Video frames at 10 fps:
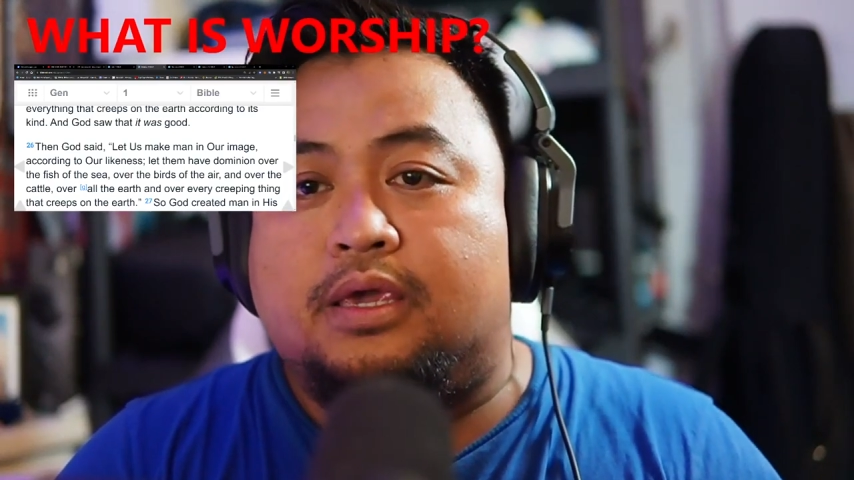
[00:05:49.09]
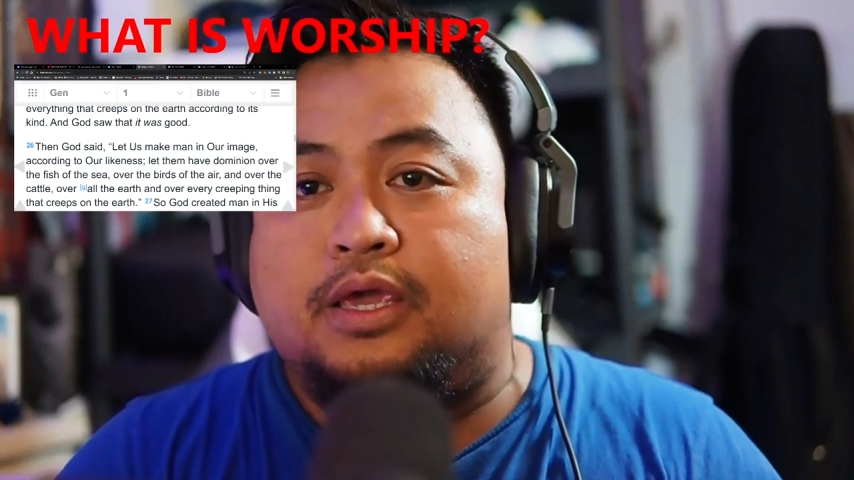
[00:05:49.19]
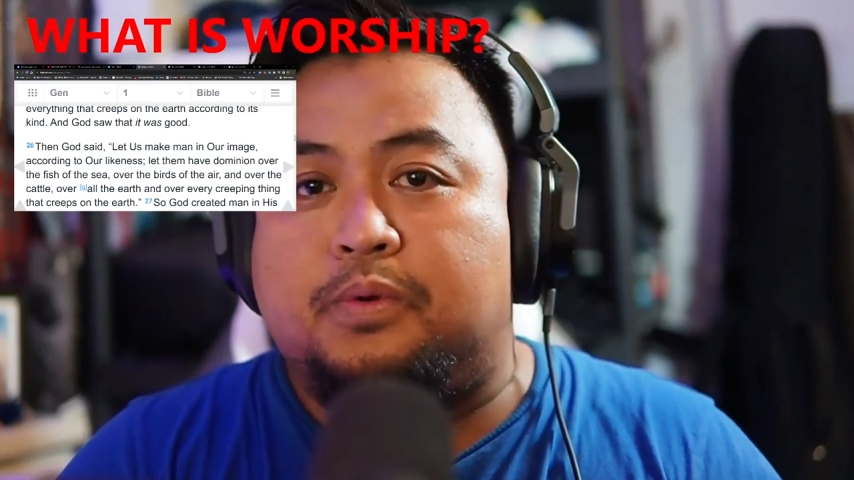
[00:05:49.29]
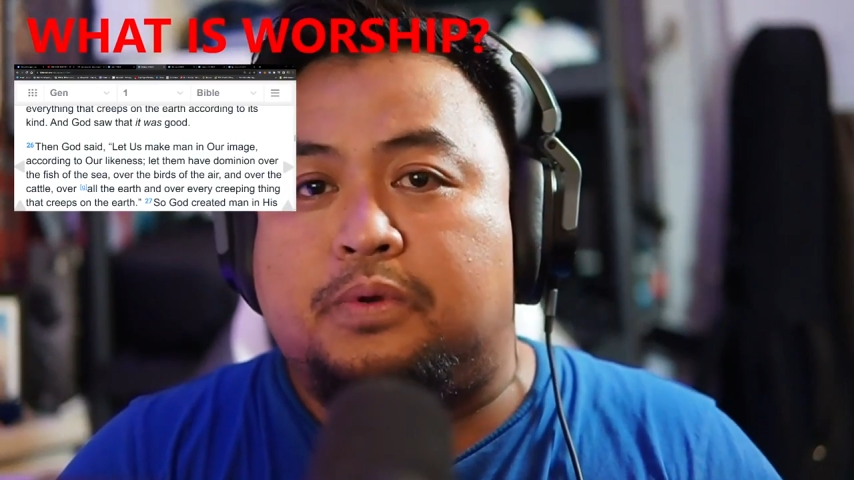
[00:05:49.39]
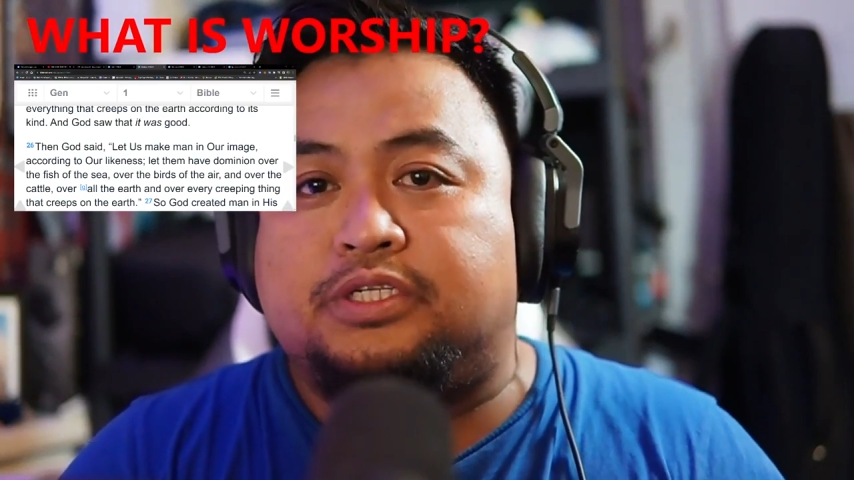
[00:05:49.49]

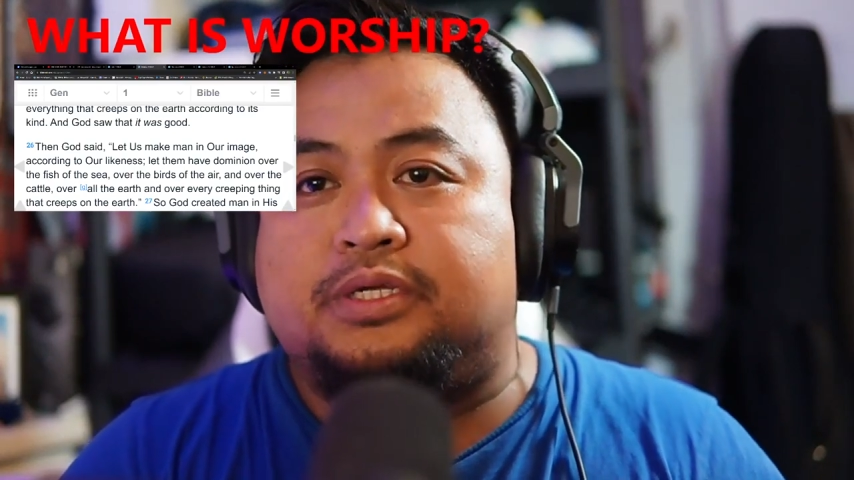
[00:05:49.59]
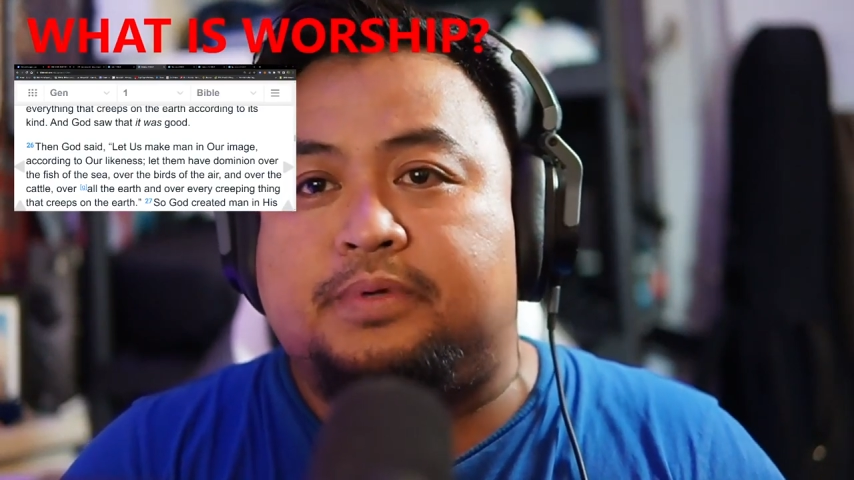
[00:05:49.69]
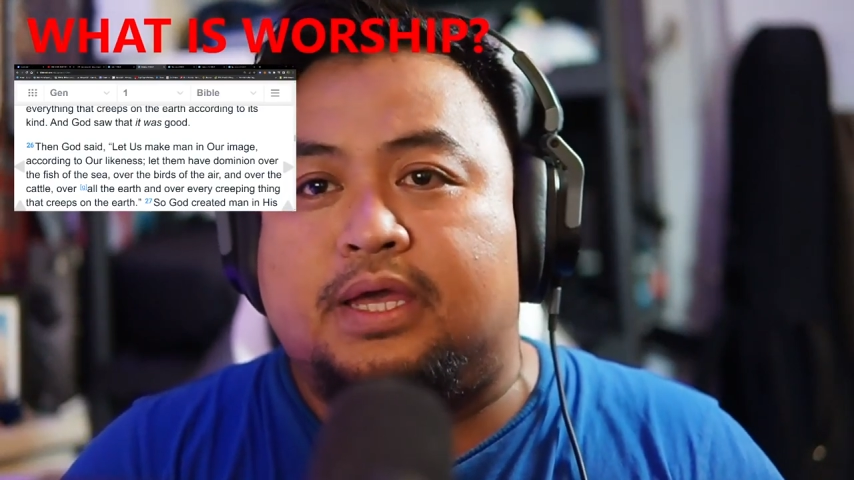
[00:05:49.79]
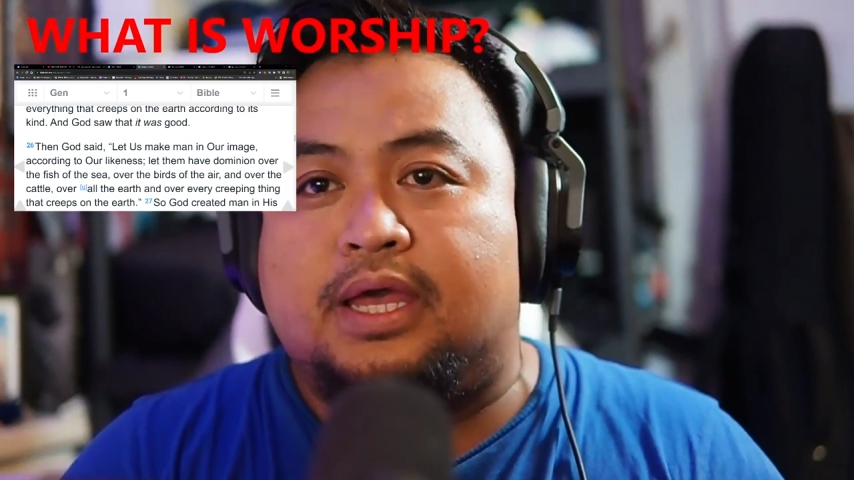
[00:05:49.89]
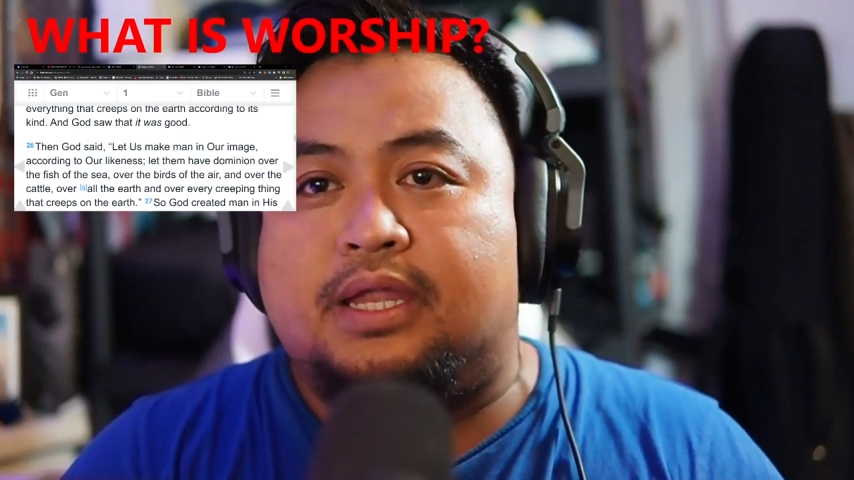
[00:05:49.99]
can worship
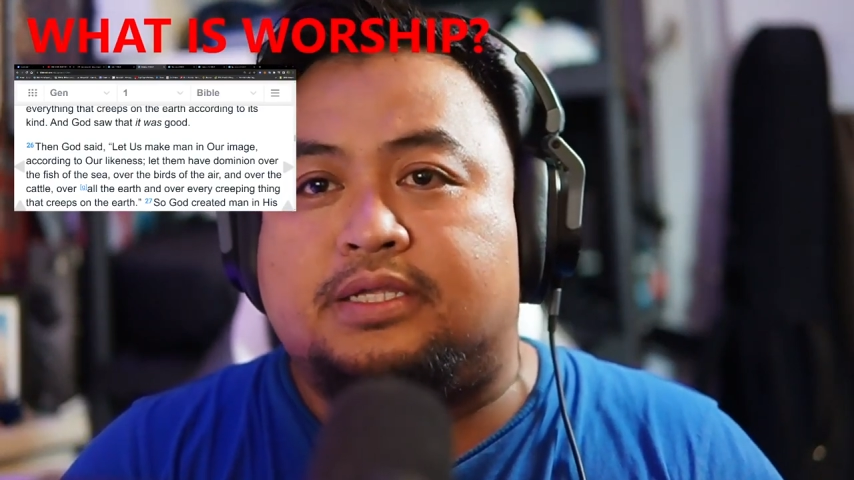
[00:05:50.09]
God,